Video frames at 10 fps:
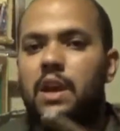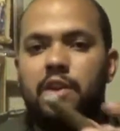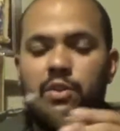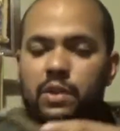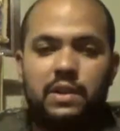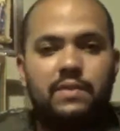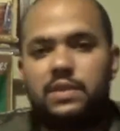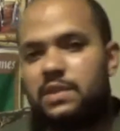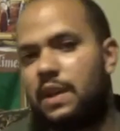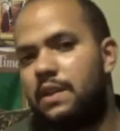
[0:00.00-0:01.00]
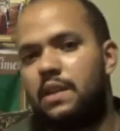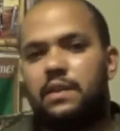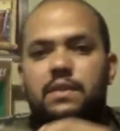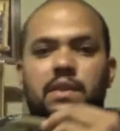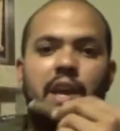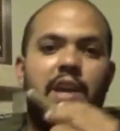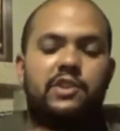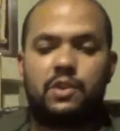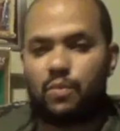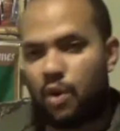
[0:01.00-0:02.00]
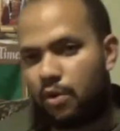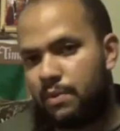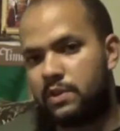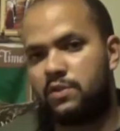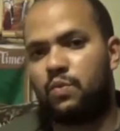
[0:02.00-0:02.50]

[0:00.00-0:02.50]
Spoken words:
you could even say that the ancient Romans